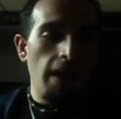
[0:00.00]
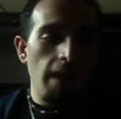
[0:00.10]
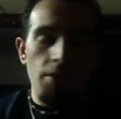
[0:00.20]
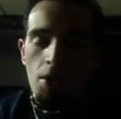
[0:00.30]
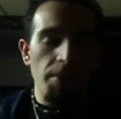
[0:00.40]

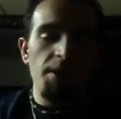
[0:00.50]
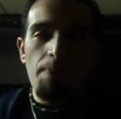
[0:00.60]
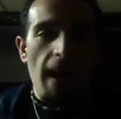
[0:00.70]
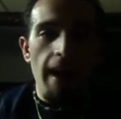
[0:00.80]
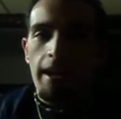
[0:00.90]
Nobody's
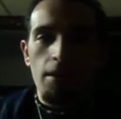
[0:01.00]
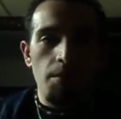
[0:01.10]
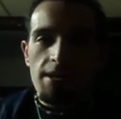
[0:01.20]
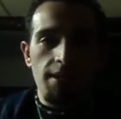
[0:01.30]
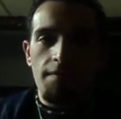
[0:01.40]
by it,
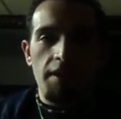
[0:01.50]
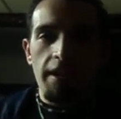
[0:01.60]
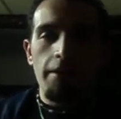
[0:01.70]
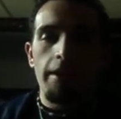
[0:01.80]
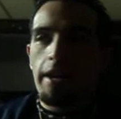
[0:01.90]
nobody's even
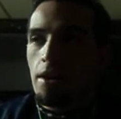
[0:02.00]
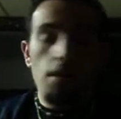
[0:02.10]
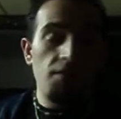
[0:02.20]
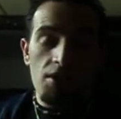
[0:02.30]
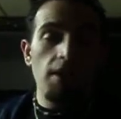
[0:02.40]
near it, and all
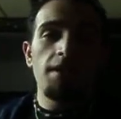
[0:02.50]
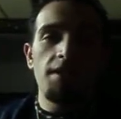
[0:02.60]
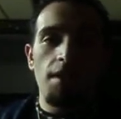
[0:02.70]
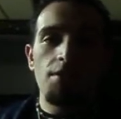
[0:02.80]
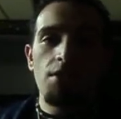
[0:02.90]
of a sudden it
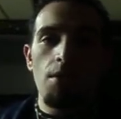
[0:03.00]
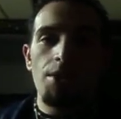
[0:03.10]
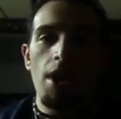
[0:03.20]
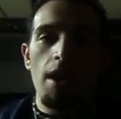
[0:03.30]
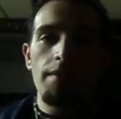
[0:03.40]
starts going
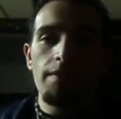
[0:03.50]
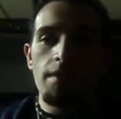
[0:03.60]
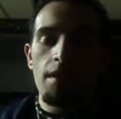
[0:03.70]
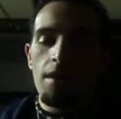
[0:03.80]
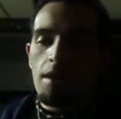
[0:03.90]
off.
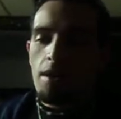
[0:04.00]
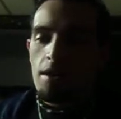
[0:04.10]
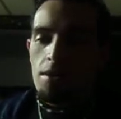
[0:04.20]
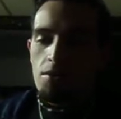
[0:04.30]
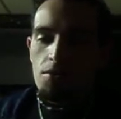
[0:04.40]

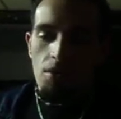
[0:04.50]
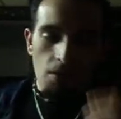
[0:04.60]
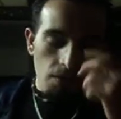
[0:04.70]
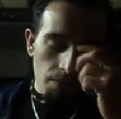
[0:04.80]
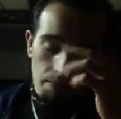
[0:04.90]

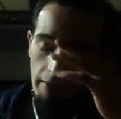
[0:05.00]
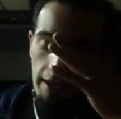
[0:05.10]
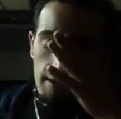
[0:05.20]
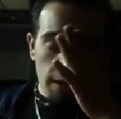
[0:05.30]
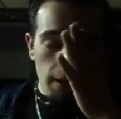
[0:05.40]
So
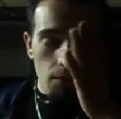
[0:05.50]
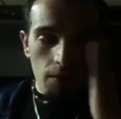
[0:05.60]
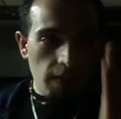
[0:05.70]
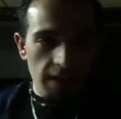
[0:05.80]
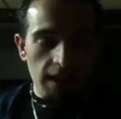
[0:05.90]
Brandon's like,
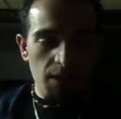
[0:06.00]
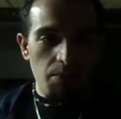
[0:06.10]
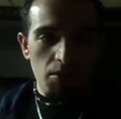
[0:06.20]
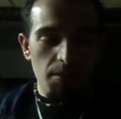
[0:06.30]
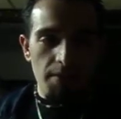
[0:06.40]
"What? That's not
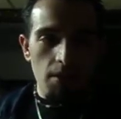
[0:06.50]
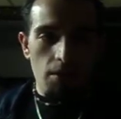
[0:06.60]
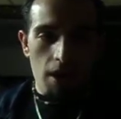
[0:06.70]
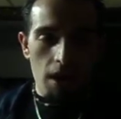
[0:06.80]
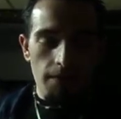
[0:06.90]
supposed to be
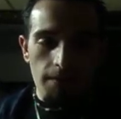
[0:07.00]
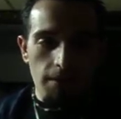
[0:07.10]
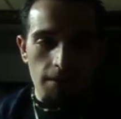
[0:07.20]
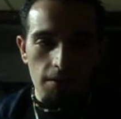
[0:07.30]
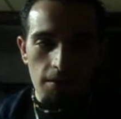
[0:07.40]
going off."
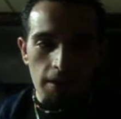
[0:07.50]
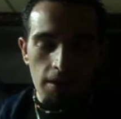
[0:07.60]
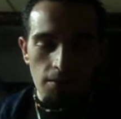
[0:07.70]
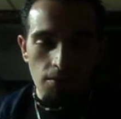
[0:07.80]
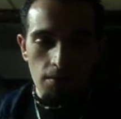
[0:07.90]
He
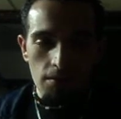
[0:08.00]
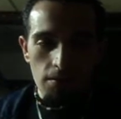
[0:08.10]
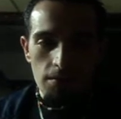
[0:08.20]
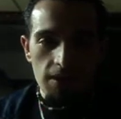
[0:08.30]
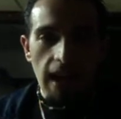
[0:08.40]
goes,
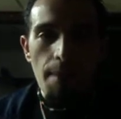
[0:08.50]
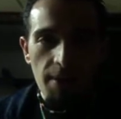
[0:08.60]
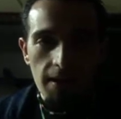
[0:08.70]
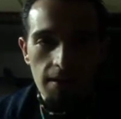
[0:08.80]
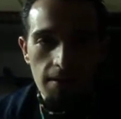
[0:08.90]
"Stop it."